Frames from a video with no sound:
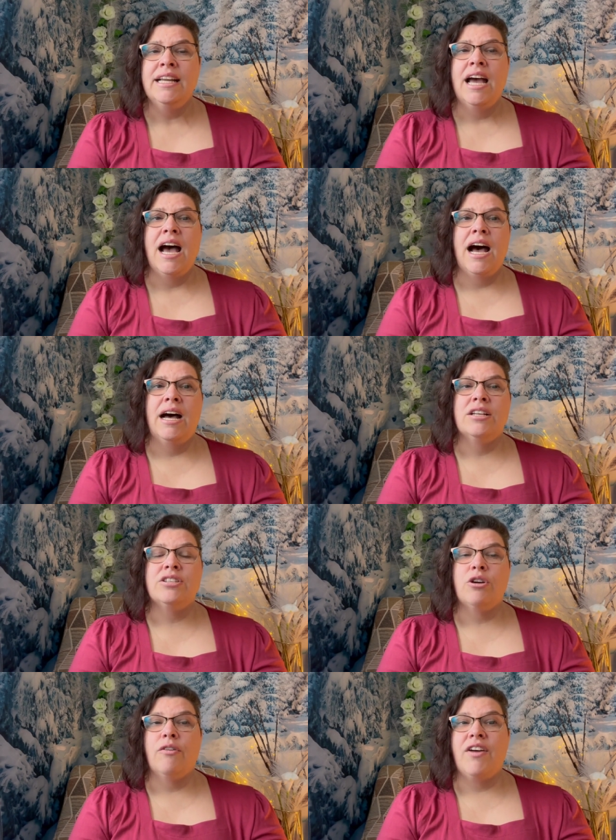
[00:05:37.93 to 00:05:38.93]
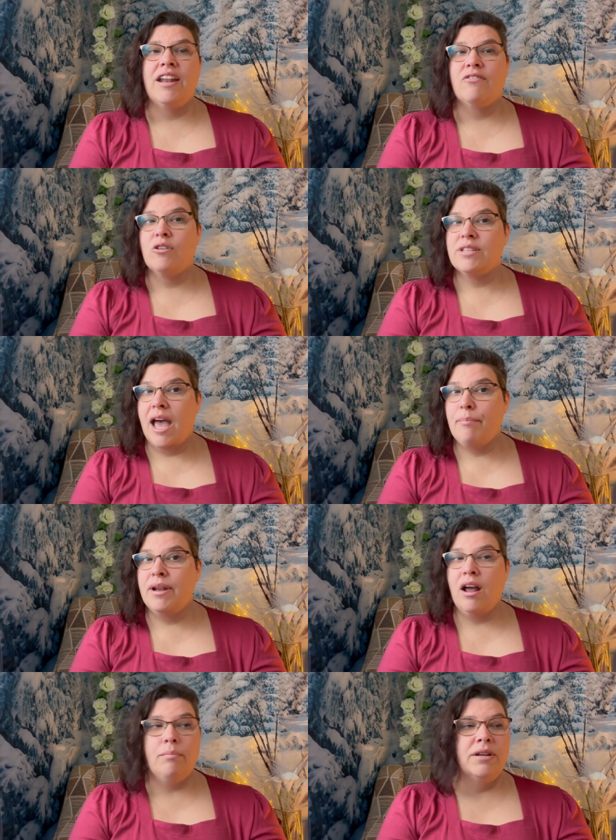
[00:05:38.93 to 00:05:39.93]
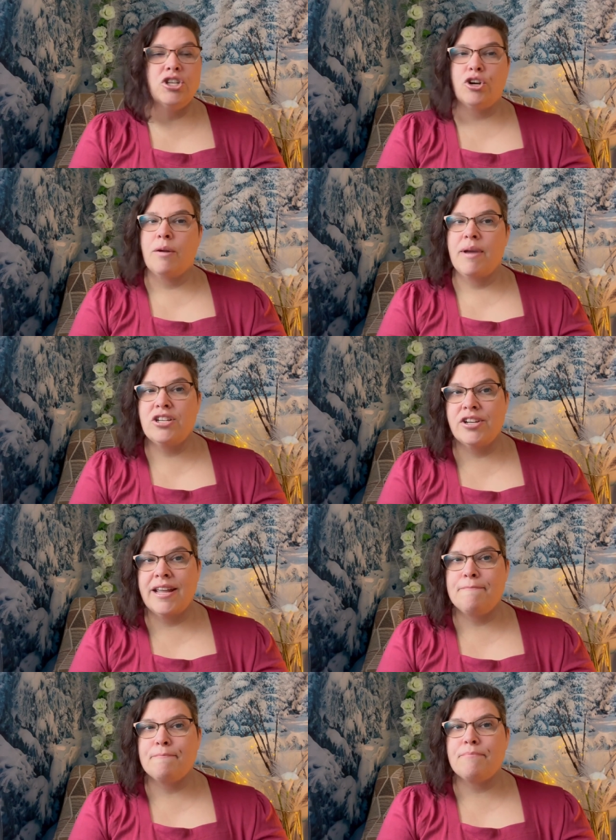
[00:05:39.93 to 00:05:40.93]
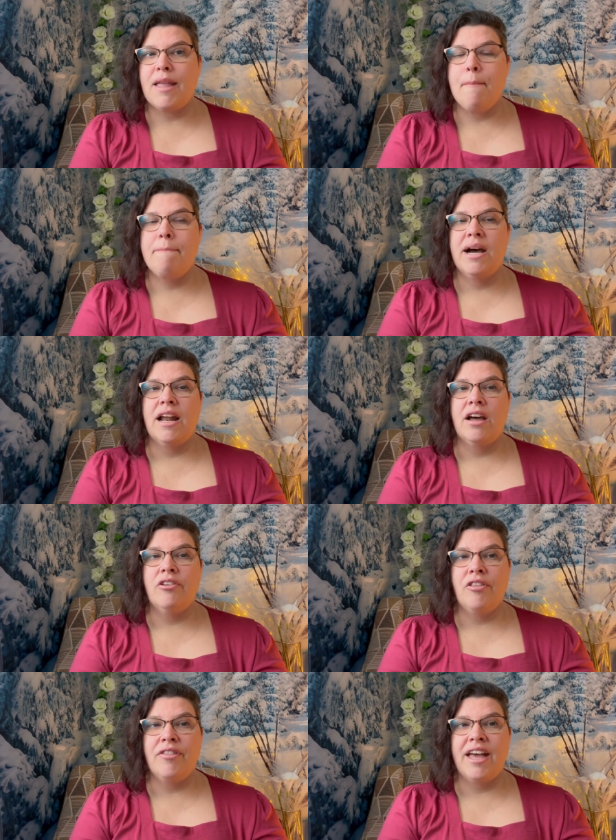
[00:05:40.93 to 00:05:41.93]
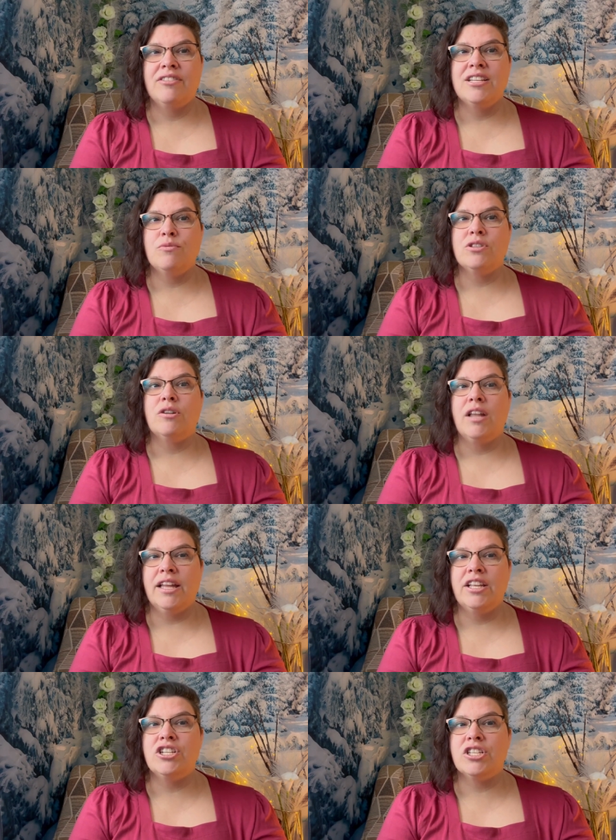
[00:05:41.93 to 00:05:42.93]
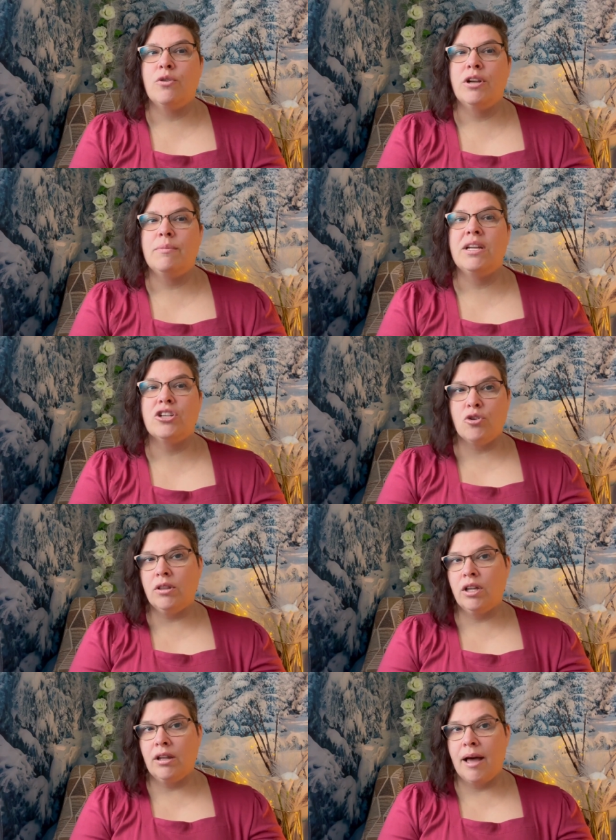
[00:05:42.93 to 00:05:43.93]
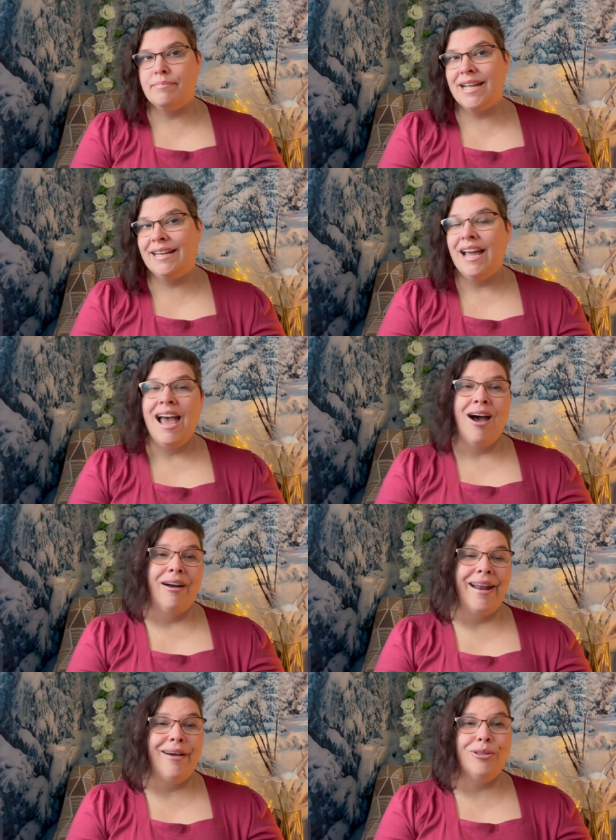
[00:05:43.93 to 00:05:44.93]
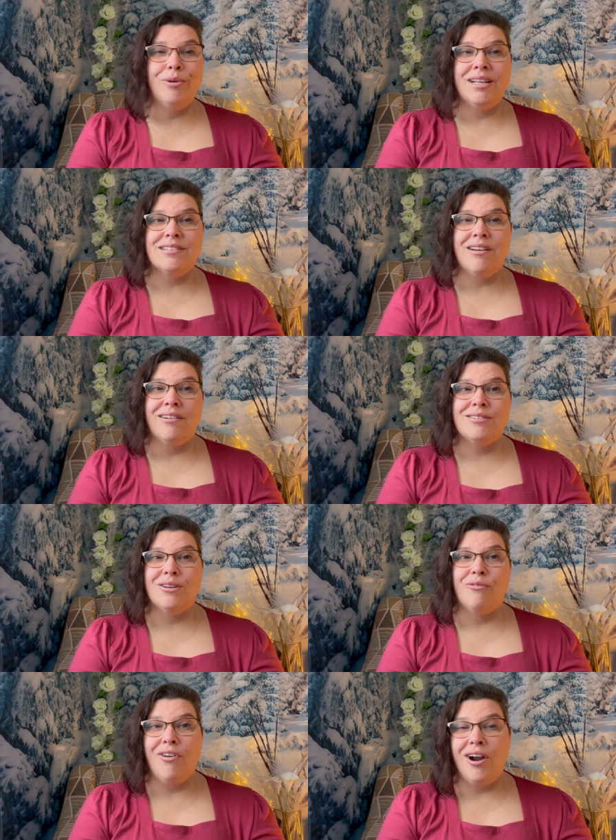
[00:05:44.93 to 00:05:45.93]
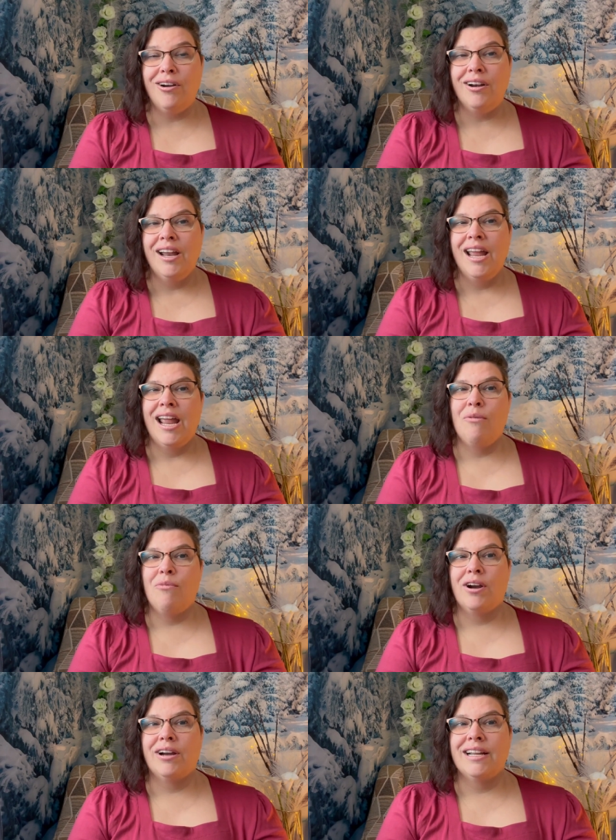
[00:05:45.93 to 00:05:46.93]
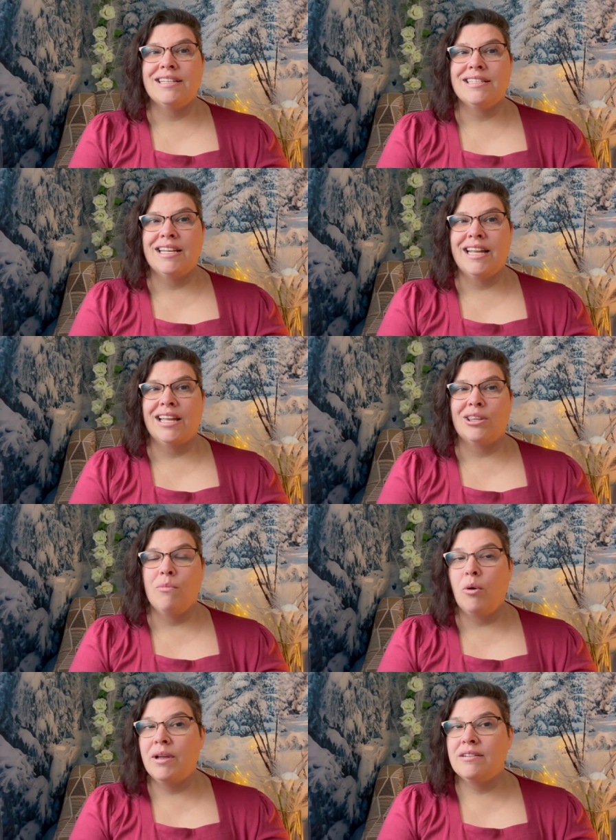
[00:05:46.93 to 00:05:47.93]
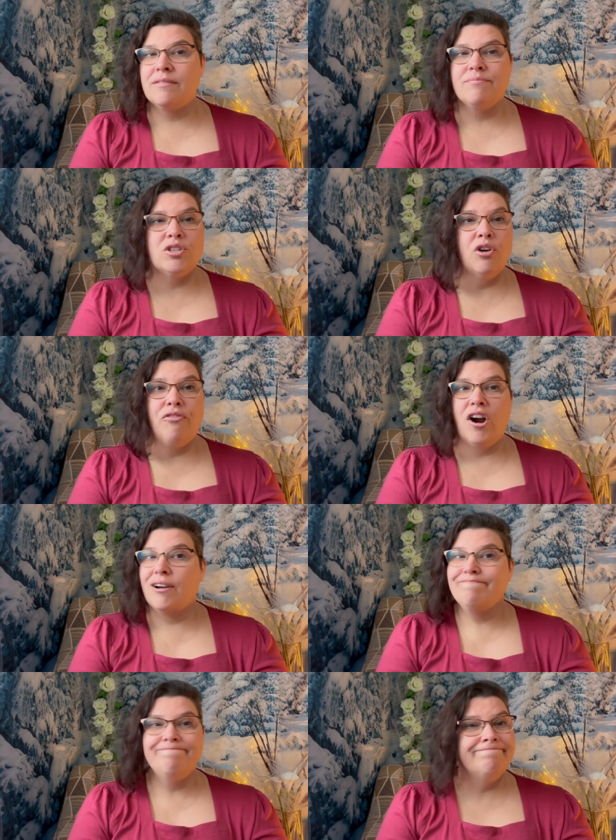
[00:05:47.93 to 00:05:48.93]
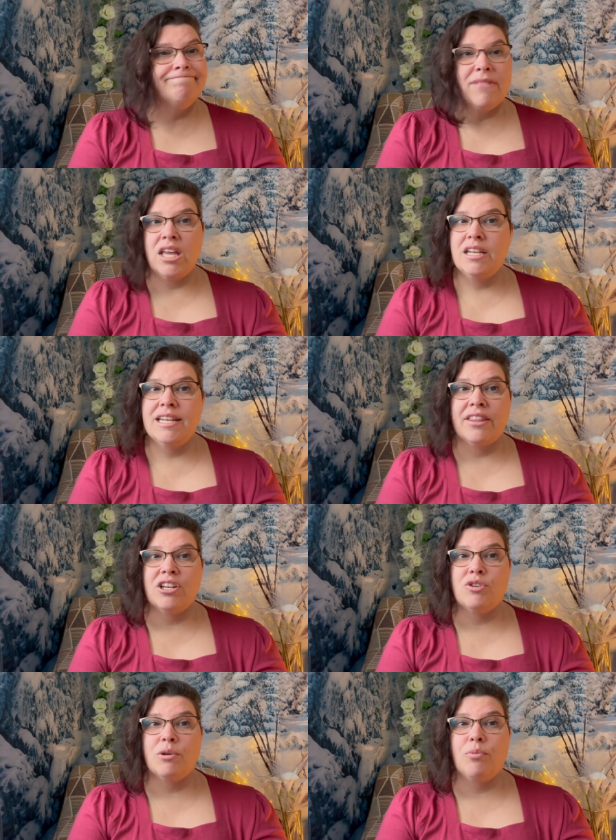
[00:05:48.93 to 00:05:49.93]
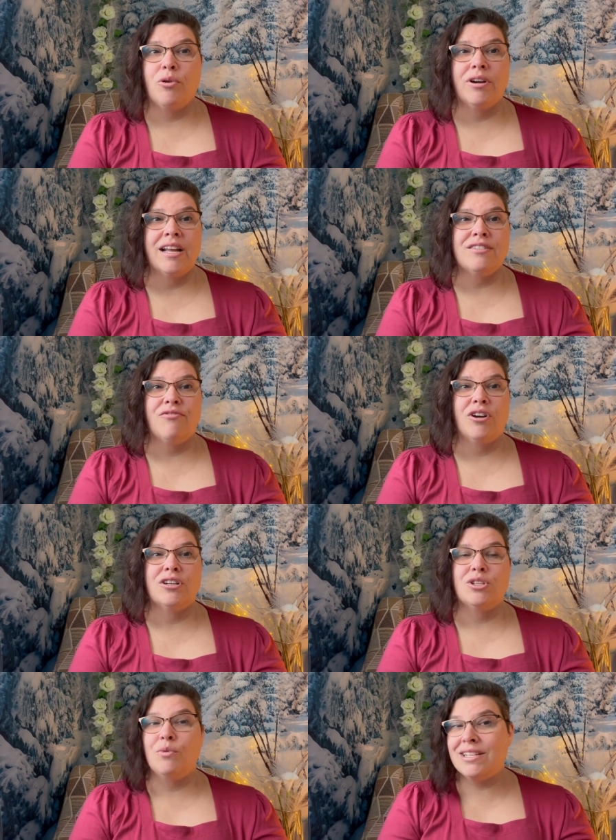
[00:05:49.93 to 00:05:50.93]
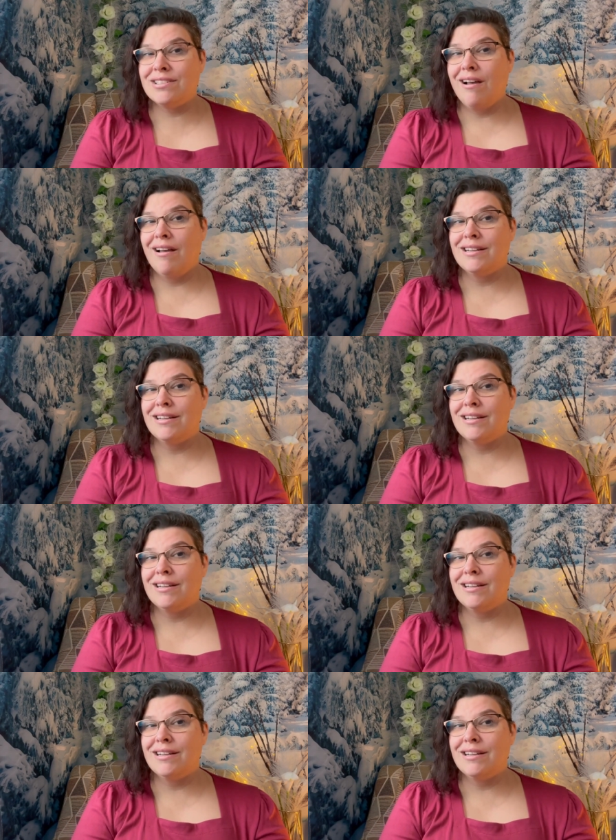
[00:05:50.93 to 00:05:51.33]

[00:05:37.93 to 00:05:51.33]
Uh, so if any of those happen, I'll be sure to mention it. But other than that, these ones are likely just going to be a short little update on how the week has gone so far and where it's sitting at the moment. So far, nothing to report as far as the week's gone.